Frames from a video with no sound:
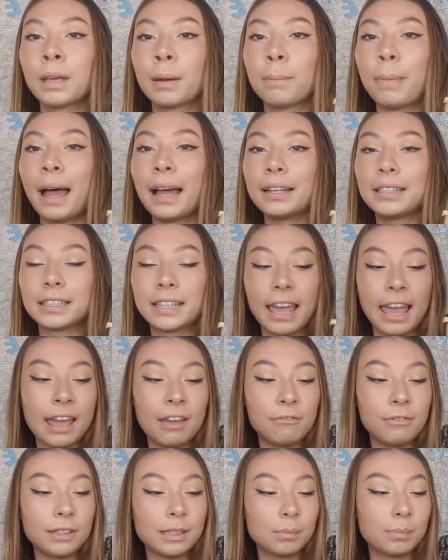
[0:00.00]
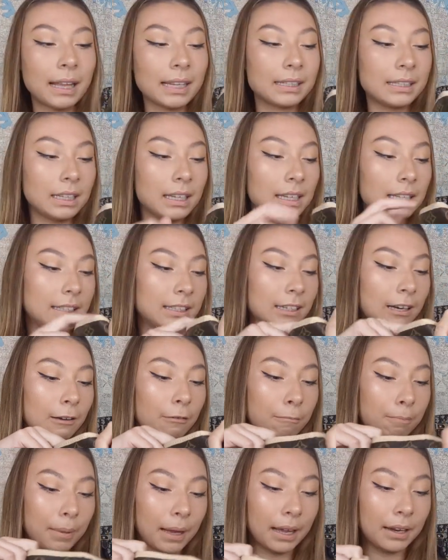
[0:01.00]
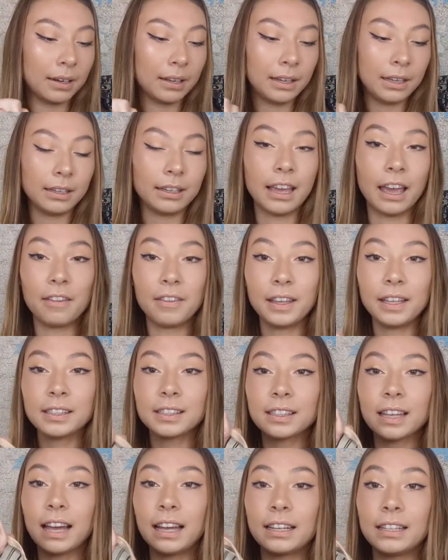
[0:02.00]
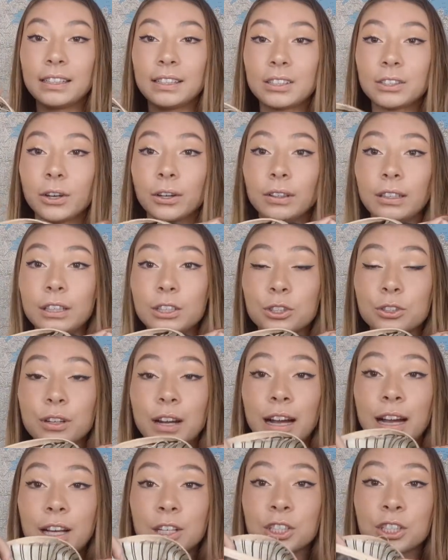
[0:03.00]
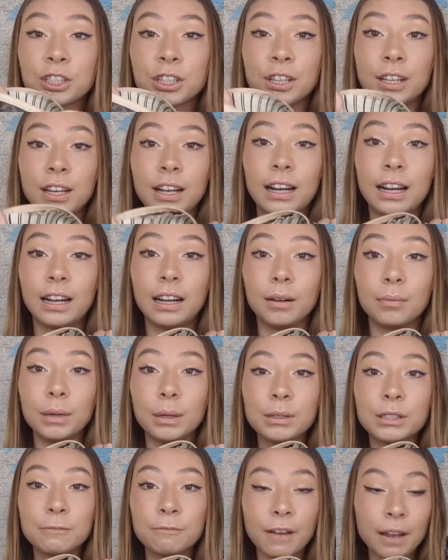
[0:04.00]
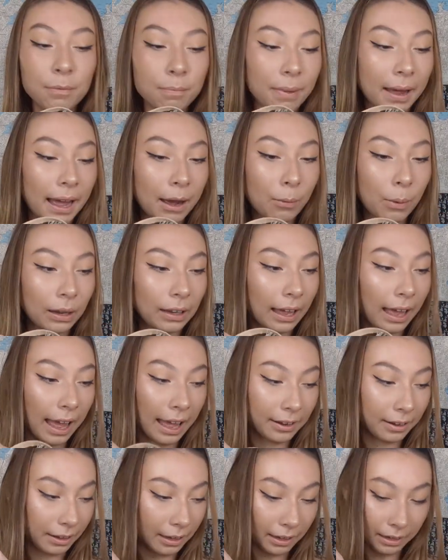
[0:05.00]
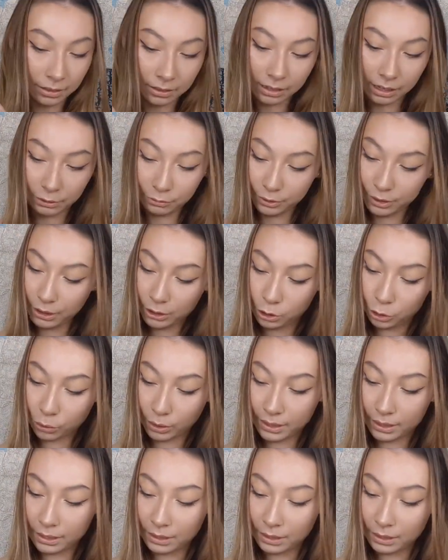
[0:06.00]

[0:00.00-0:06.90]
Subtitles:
patterned canvas plasticky stuff, but yeah, the inside is totally trashed. It was a fun bag while I had it, and I really enjoyed